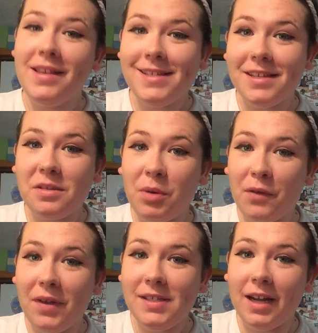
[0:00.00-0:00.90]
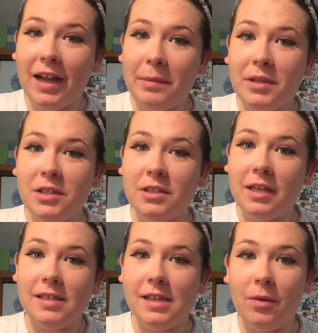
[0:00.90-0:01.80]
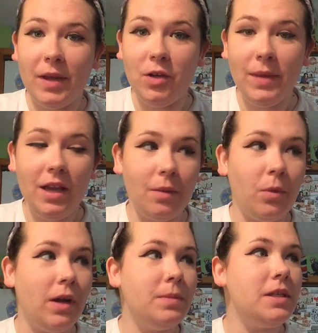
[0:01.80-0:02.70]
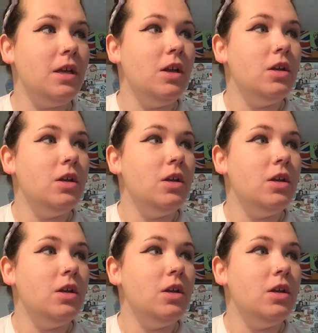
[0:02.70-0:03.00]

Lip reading: This is a perfect time to test out my new makeup wipes.